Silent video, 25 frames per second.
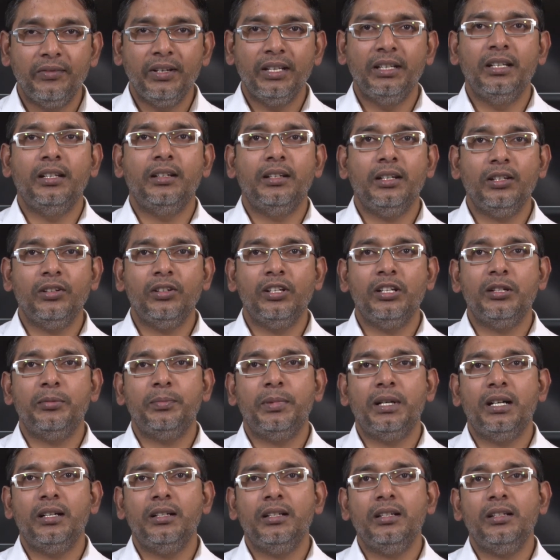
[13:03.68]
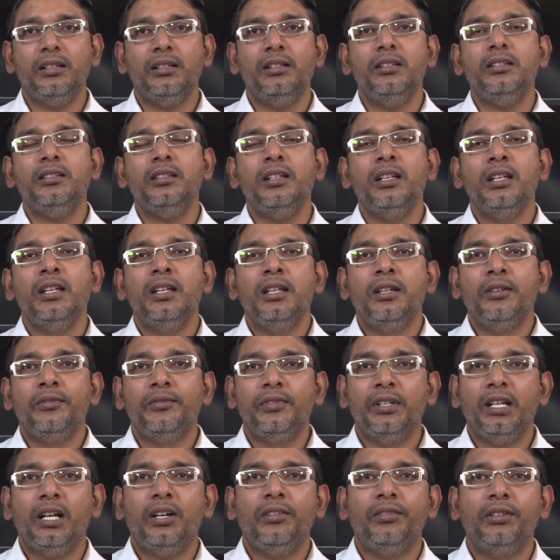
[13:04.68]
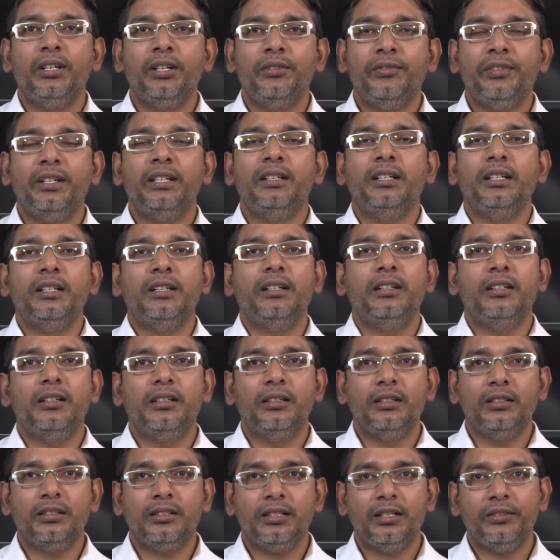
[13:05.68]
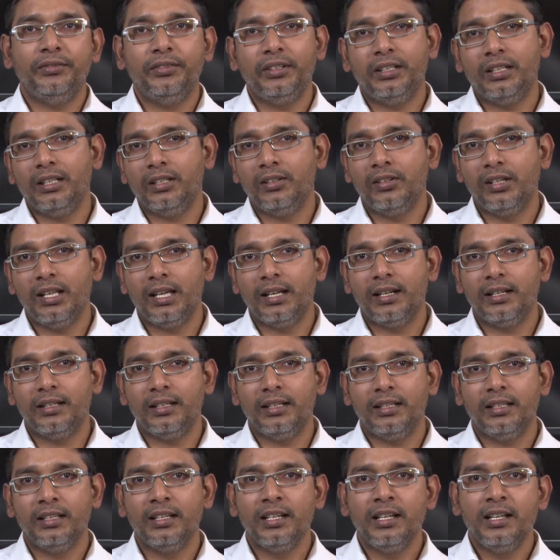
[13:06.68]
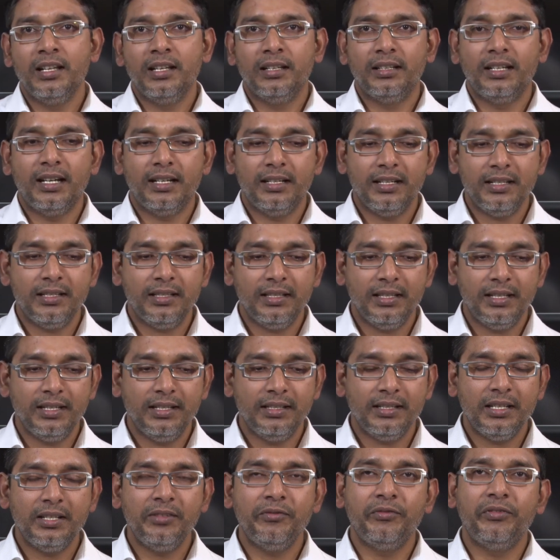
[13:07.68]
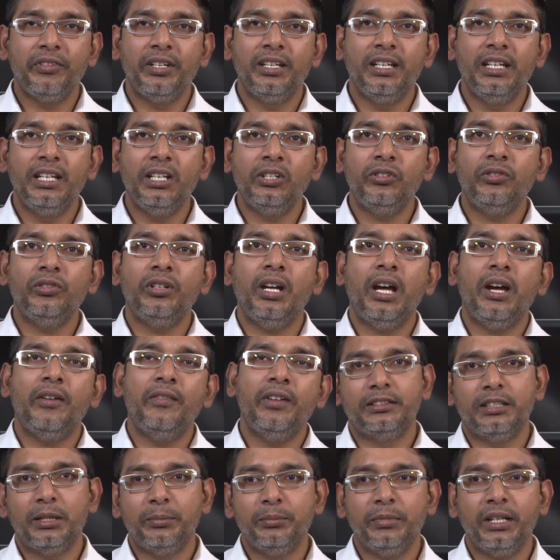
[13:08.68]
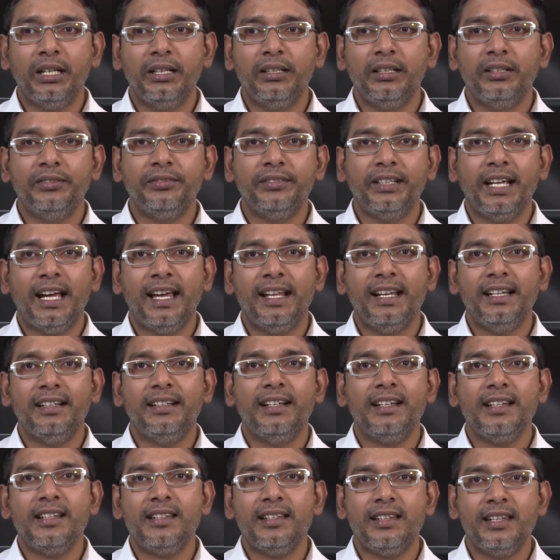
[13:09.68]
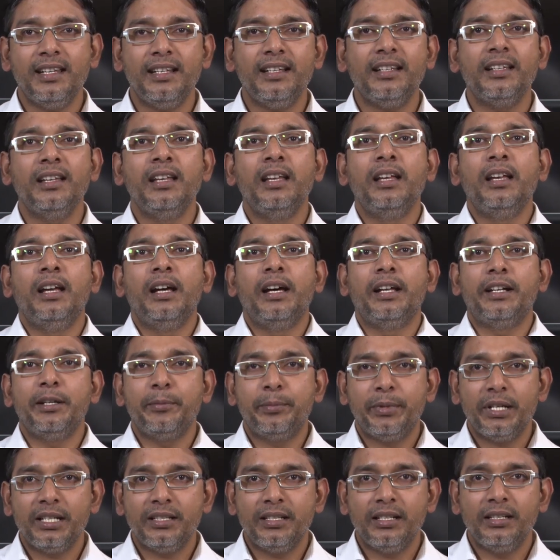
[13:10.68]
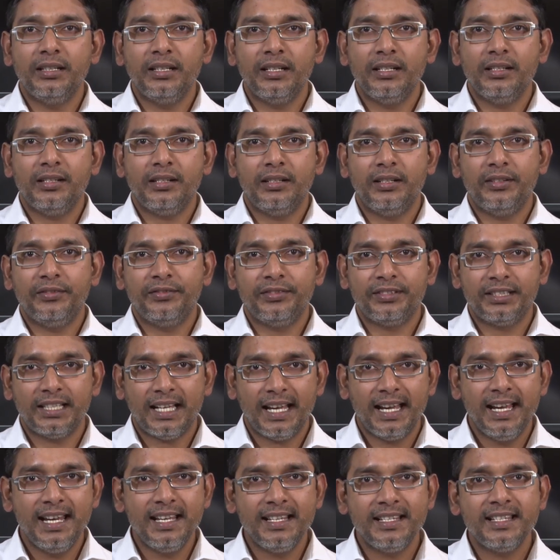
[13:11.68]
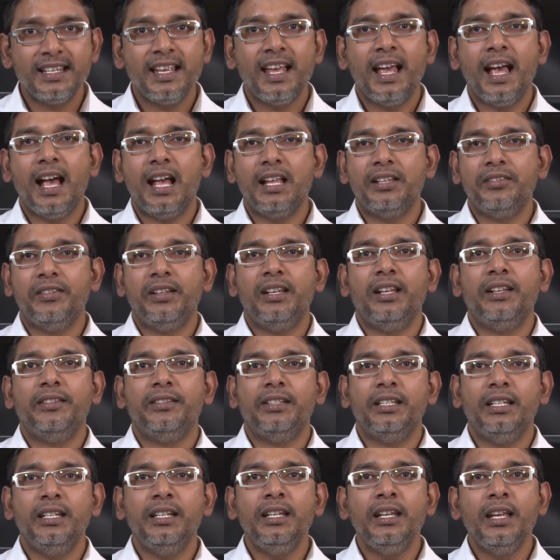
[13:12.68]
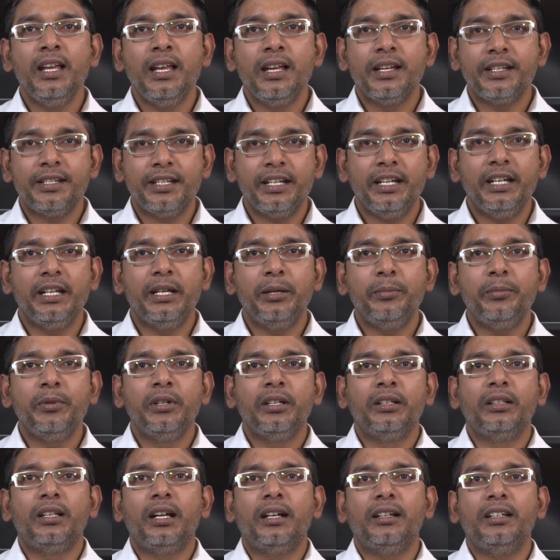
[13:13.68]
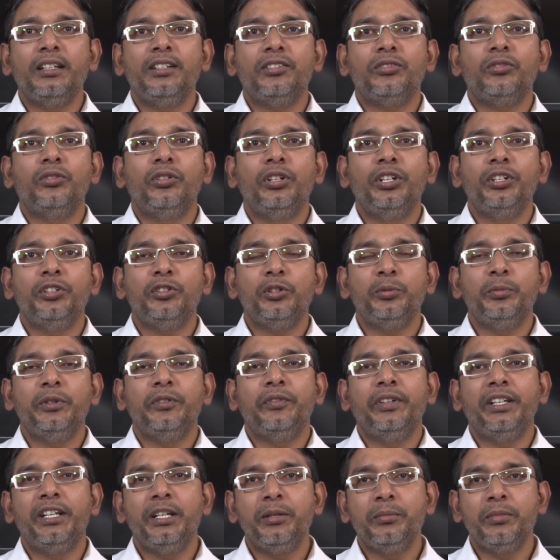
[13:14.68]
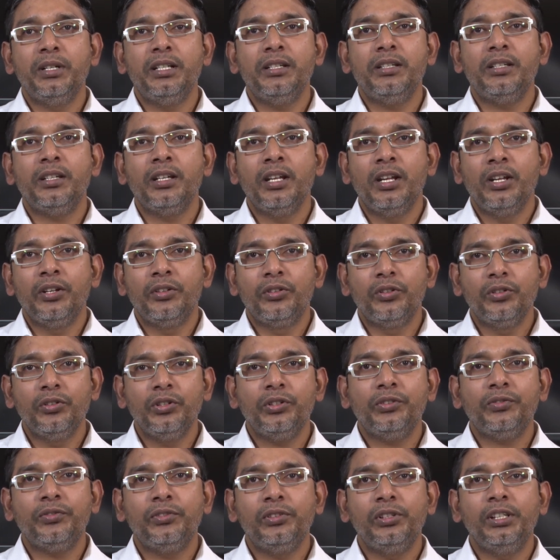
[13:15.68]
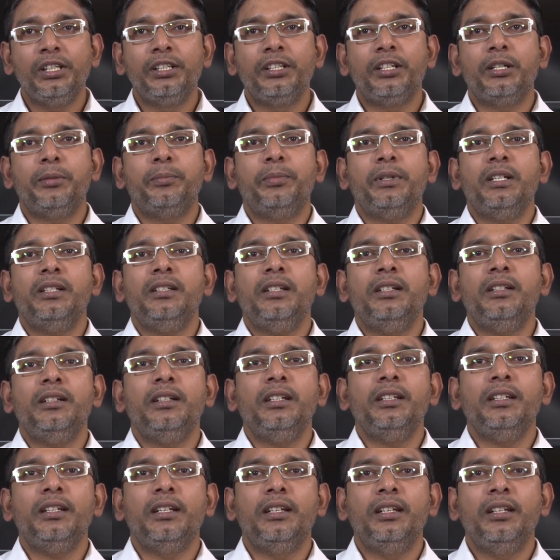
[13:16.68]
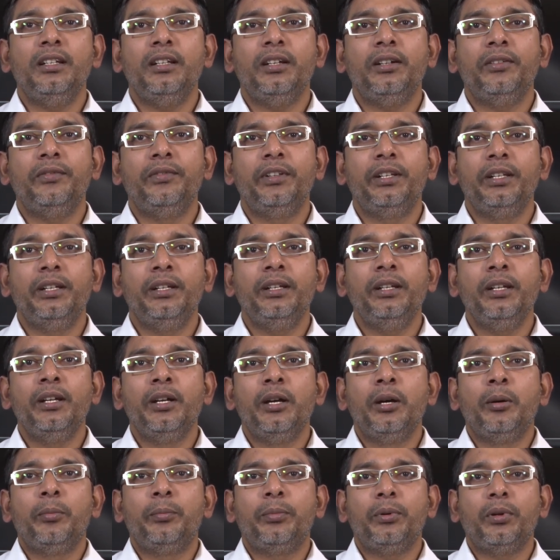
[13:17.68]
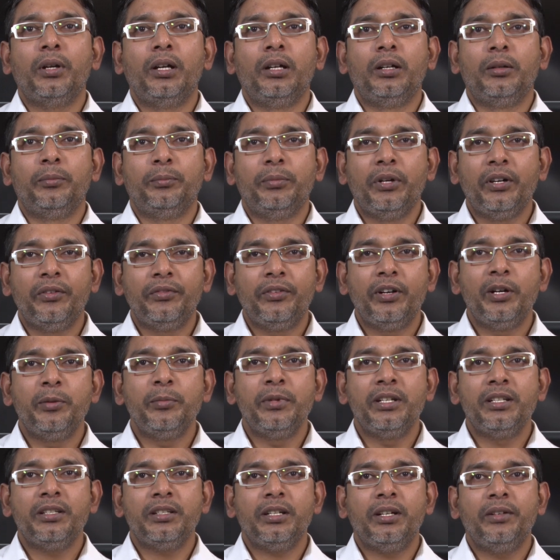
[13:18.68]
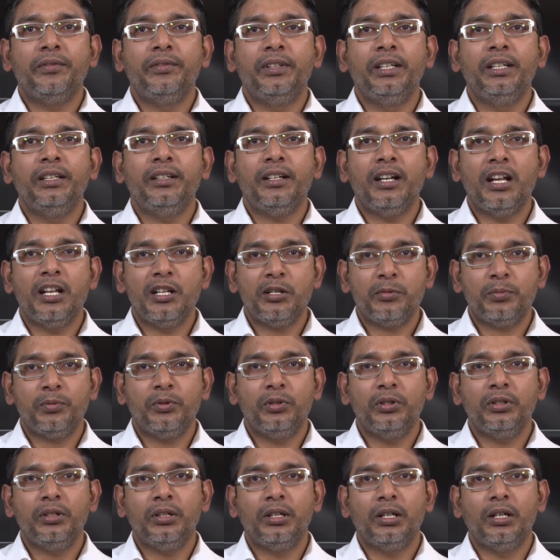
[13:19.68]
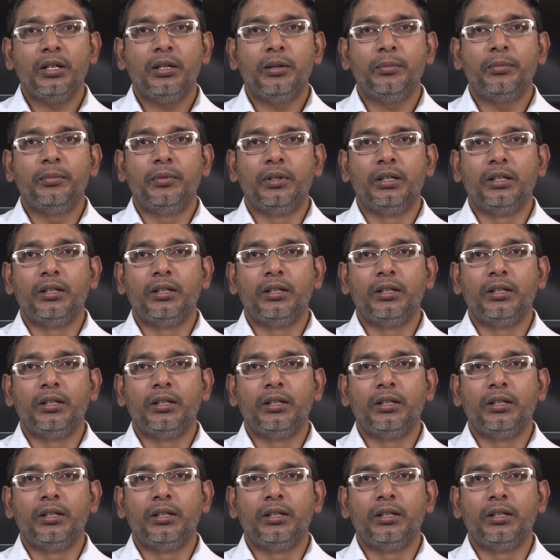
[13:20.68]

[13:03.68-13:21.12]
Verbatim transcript: even irregular particles we have different degrees of irregularity that is the reason we need to have some kind of characteristic representation of size as well as the shape that is going to be very much useful in representing any of the uh, performance of the transport uh,